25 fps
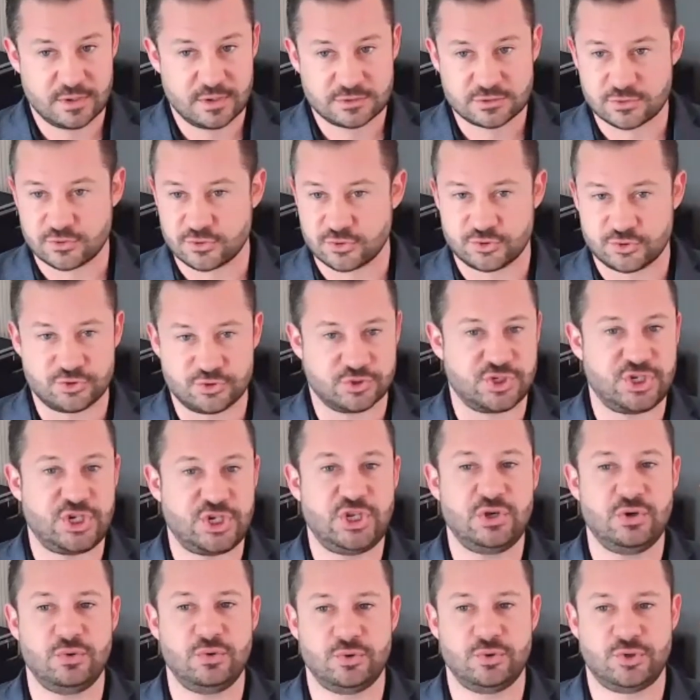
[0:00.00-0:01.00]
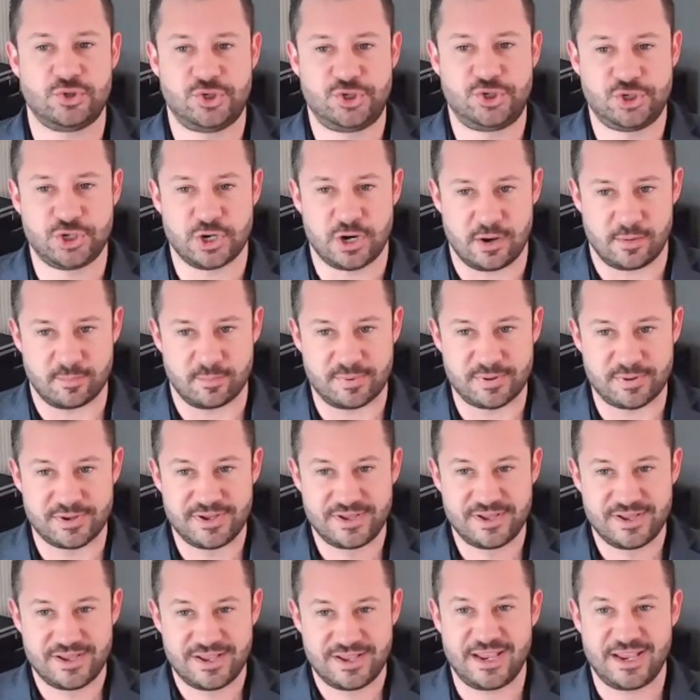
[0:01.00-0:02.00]
So there's this huge jump
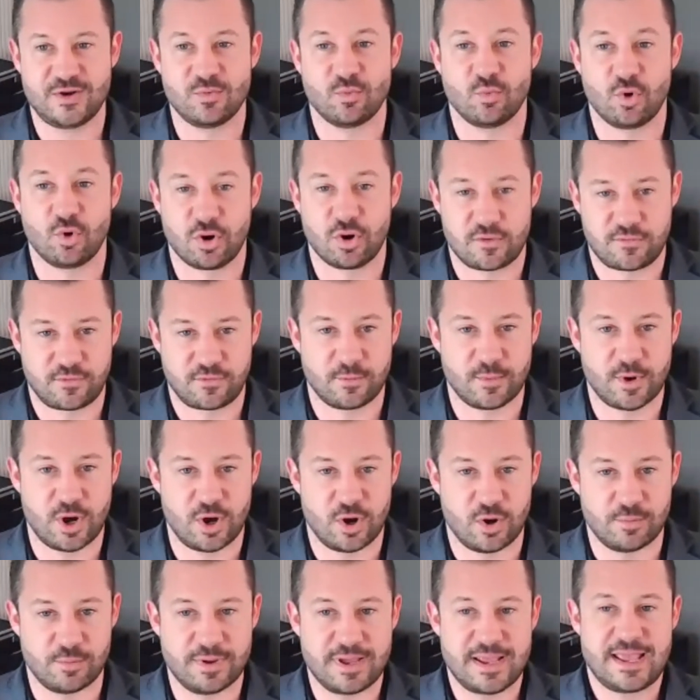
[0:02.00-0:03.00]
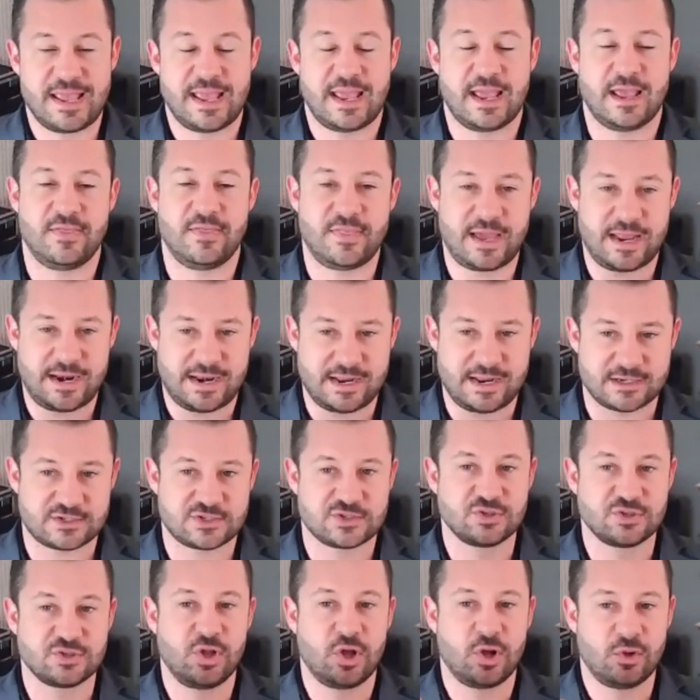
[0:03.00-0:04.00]
in work from home, and that has
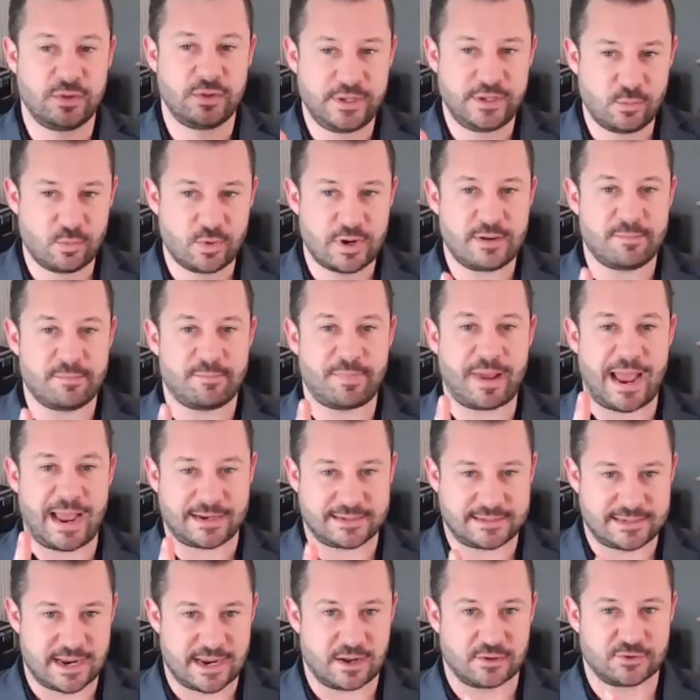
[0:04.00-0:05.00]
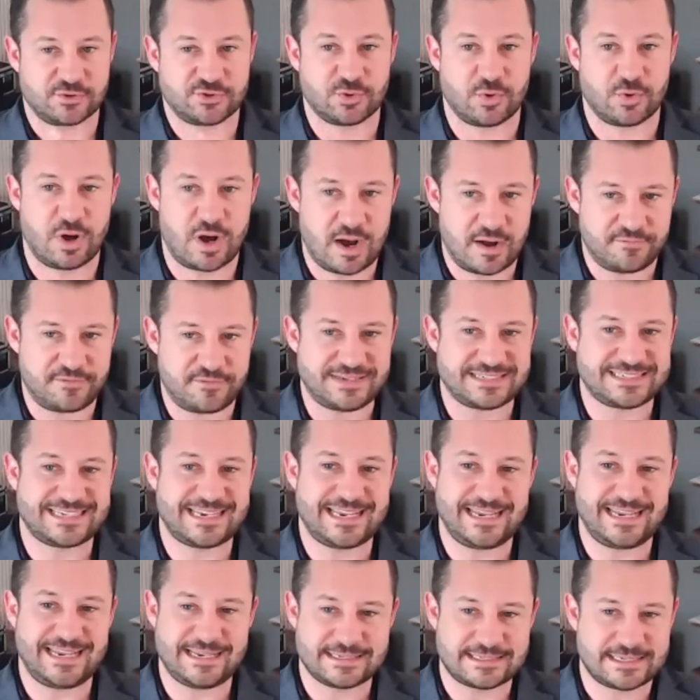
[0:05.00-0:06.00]
slowly went back down. So office
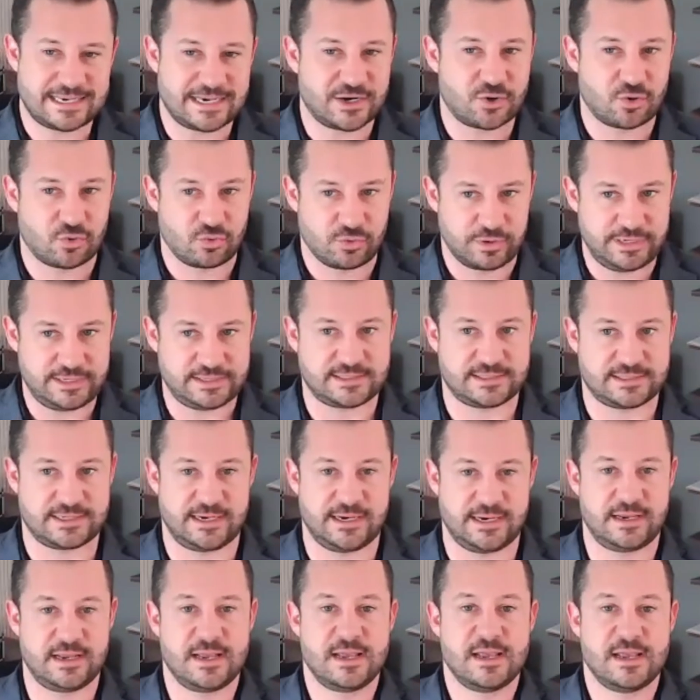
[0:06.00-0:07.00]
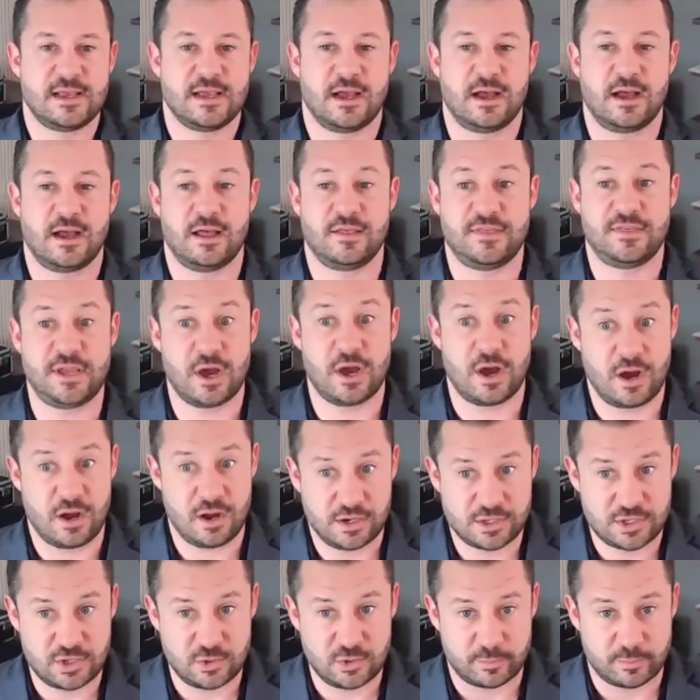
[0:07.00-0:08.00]
is increasing the
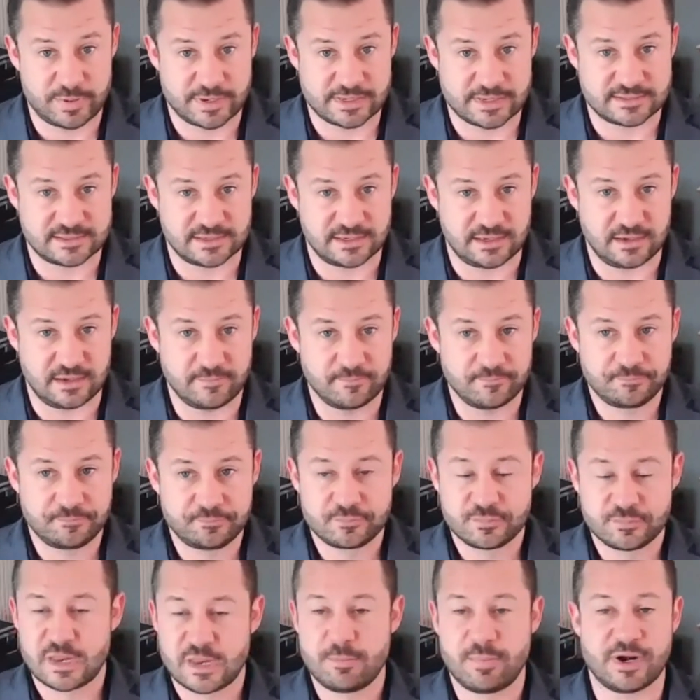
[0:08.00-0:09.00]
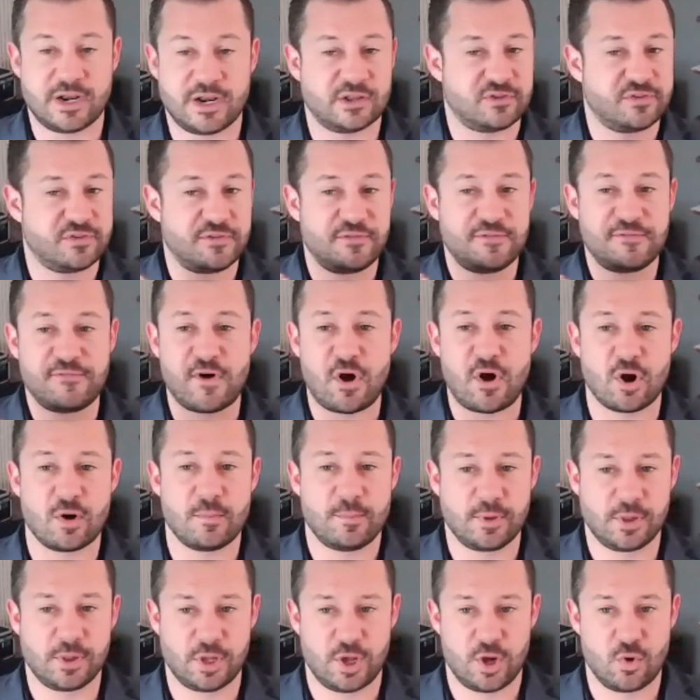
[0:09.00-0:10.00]
occupancy, but it's far
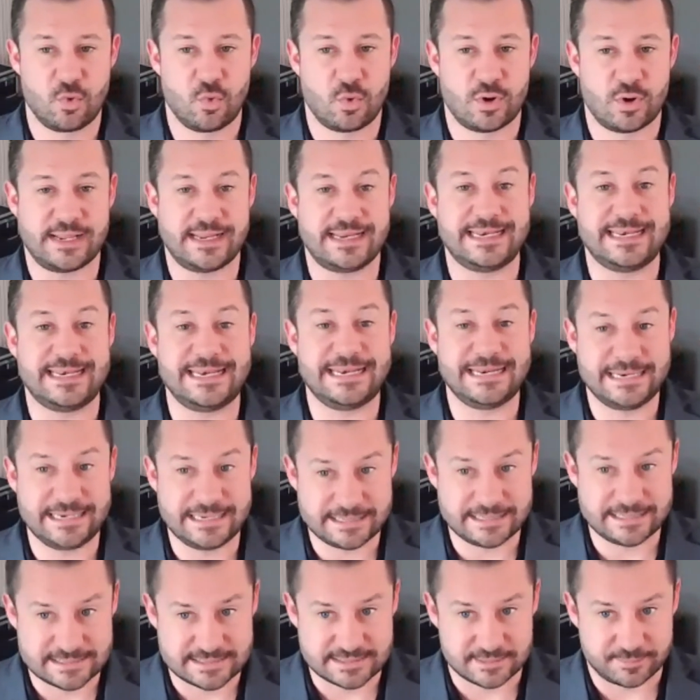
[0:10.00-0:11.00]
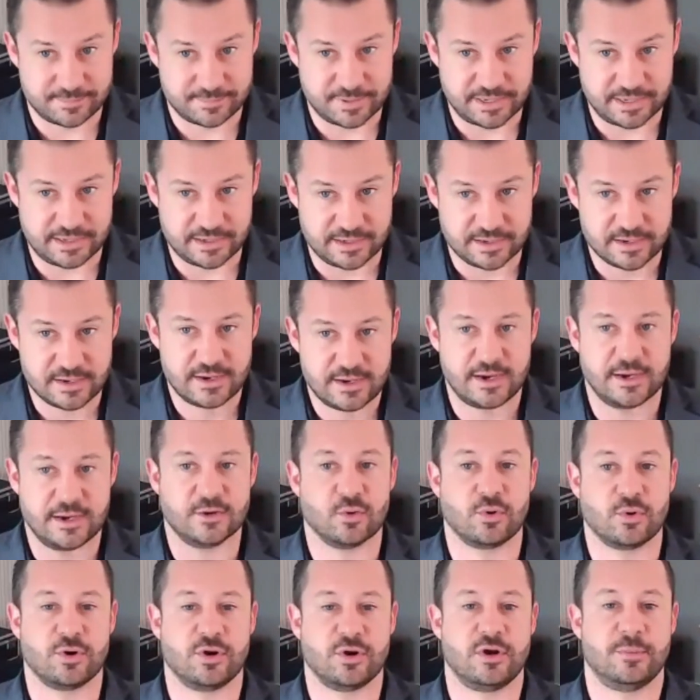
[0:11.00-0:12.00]
below what it needs to be in
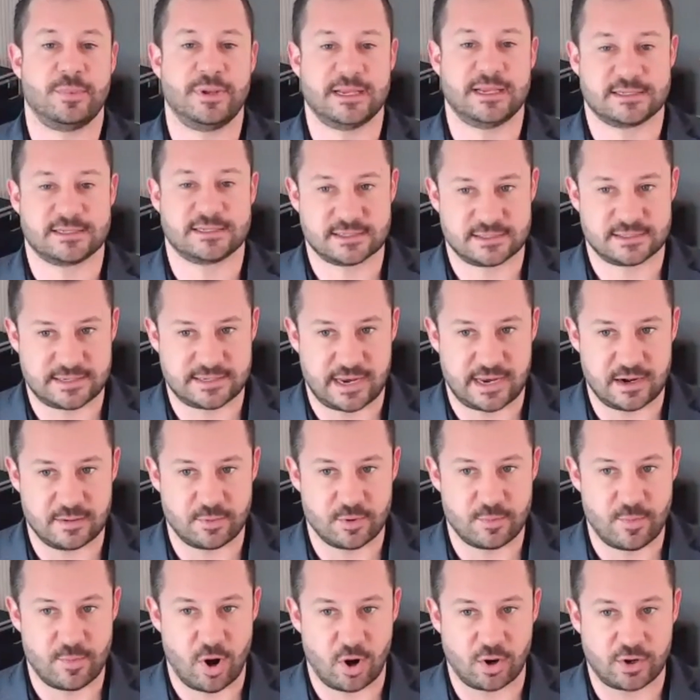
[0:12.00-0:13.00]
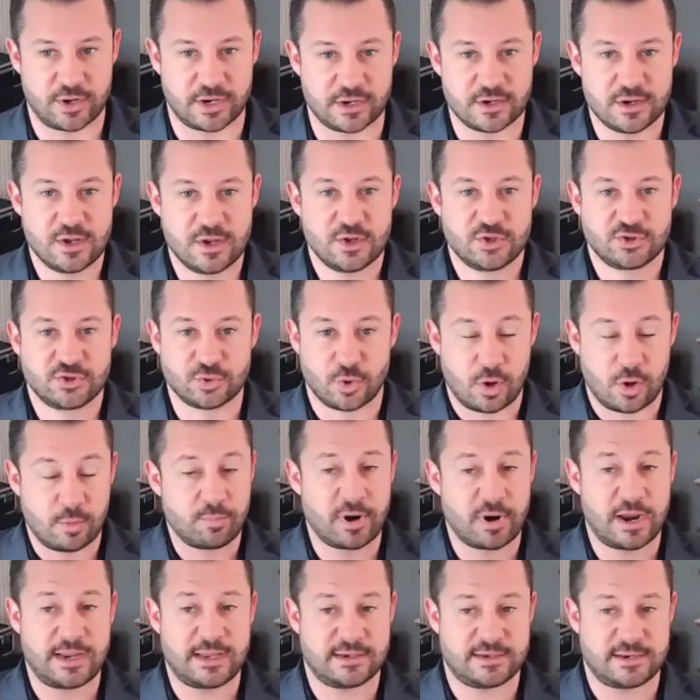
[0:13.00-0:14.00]
order to be a sustainable market. So I'll
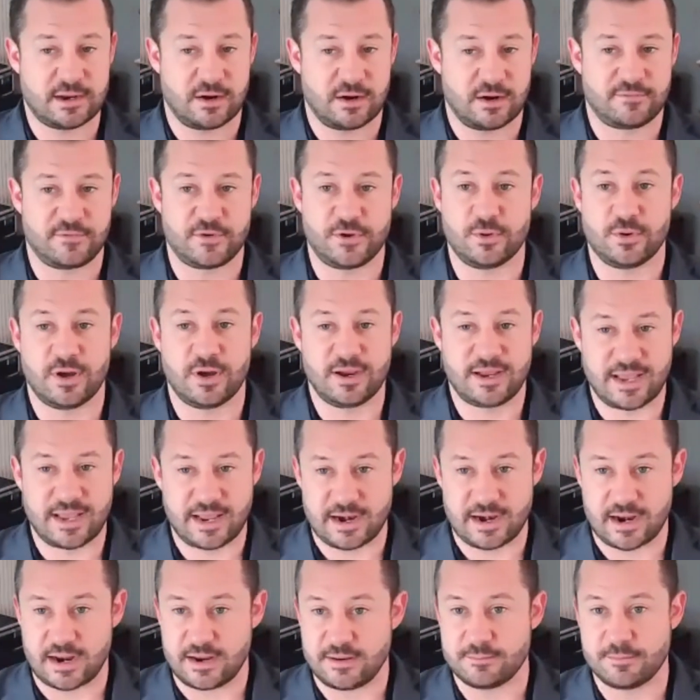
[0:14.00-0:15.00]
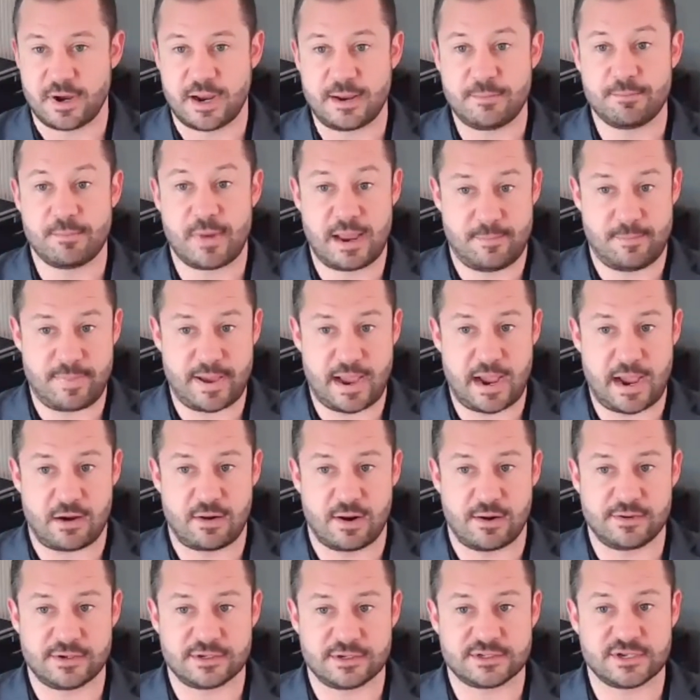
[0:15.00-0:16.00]
break it down for you. Again, my
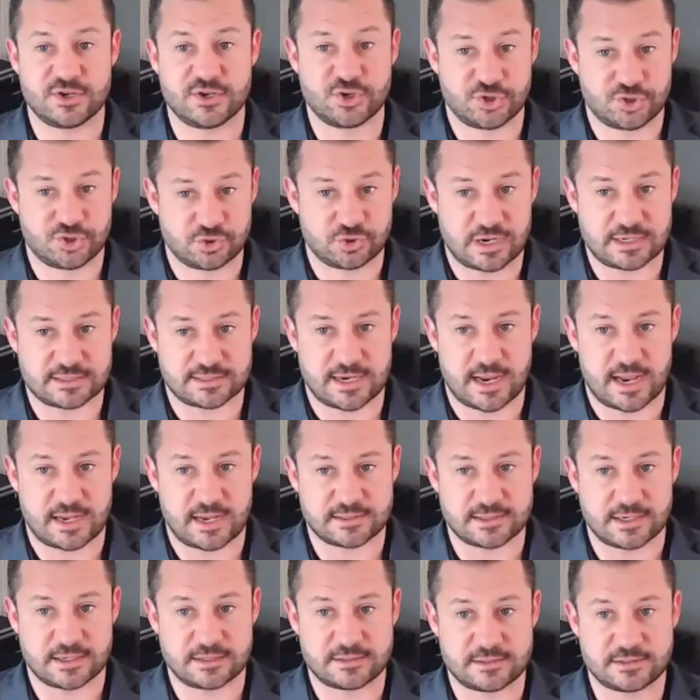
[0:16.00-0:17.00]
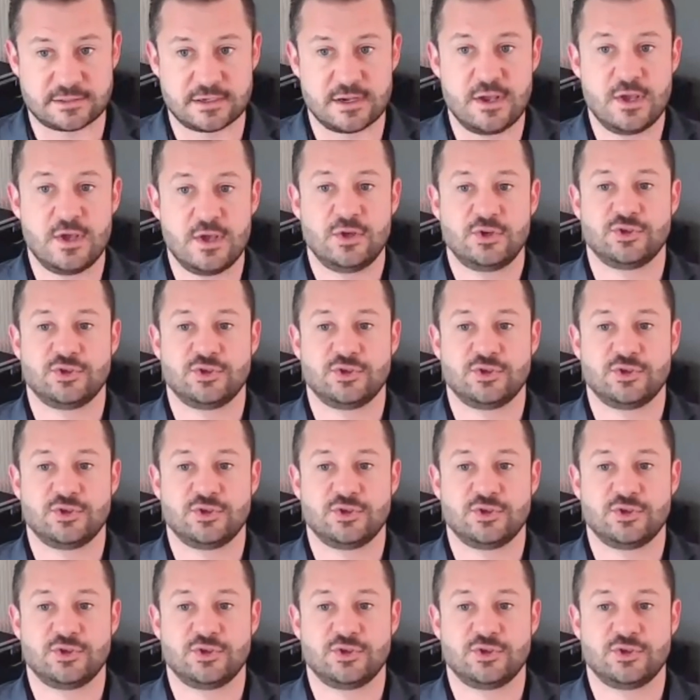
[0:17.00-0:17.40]
background is in distressed assets.